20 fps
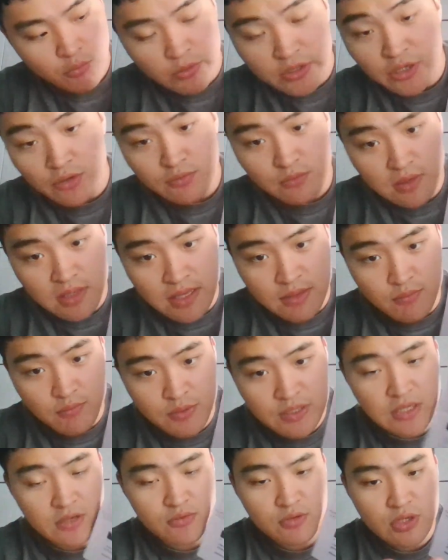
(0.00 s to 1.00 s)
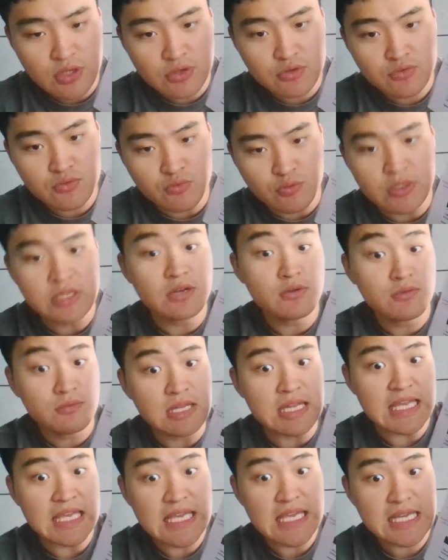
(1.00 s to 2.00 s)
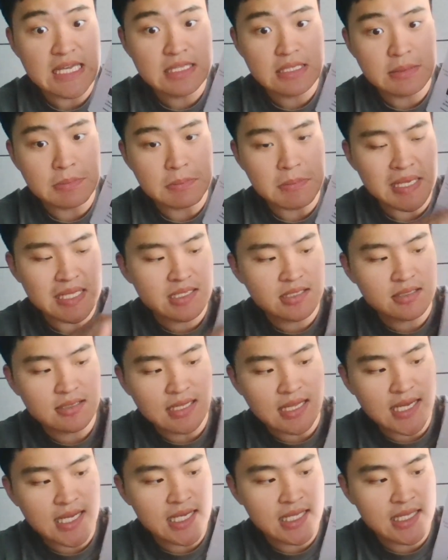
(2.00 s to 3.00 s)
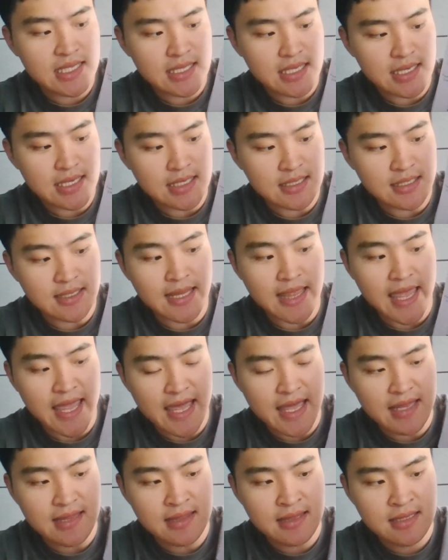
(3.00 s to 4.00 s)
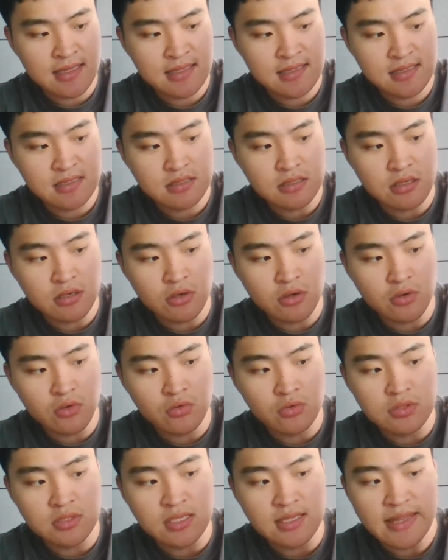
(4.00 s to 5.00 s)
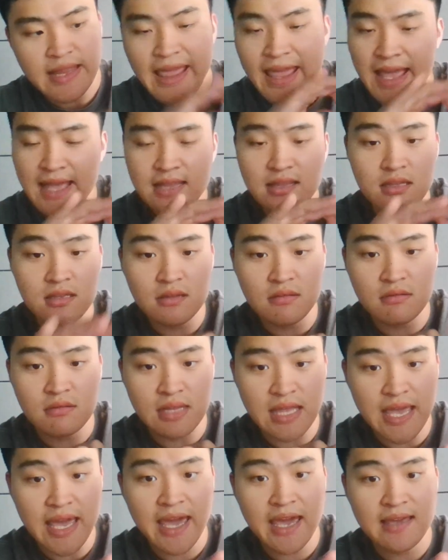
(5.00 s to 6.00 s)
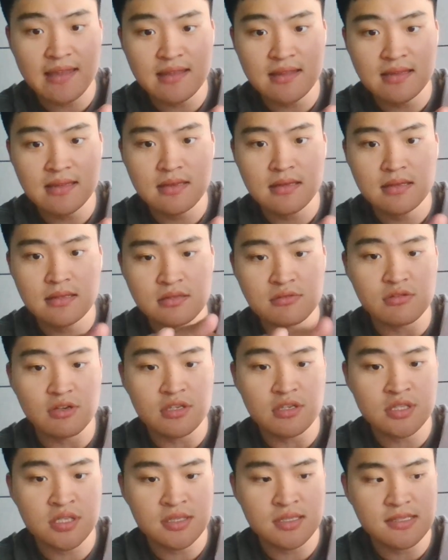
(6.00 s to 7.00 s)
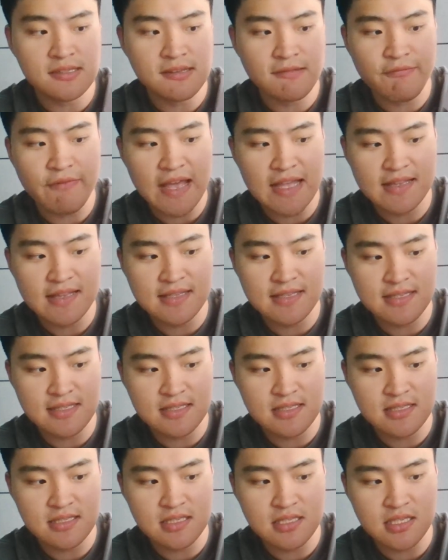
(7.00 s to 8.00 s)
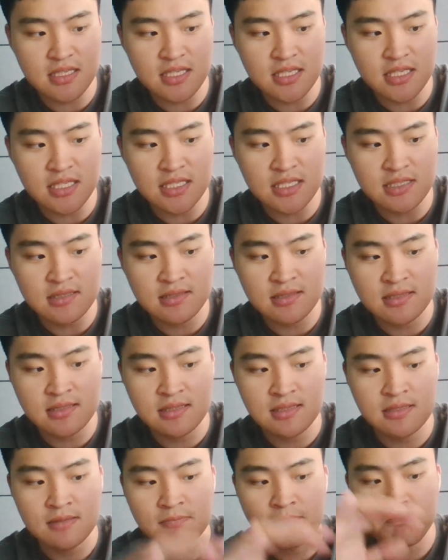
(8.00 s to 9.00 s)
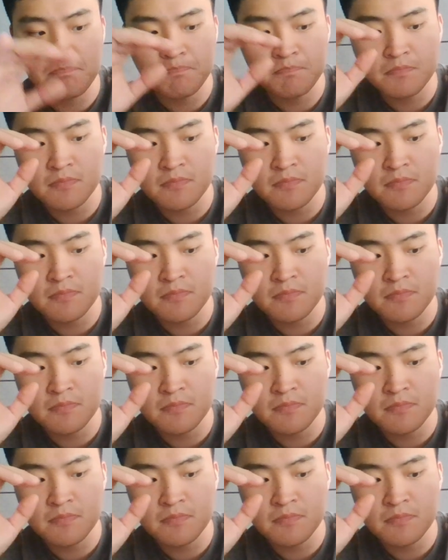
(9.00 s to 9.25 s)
we don't need metal line in the NAND. So the NAND structure's advantage is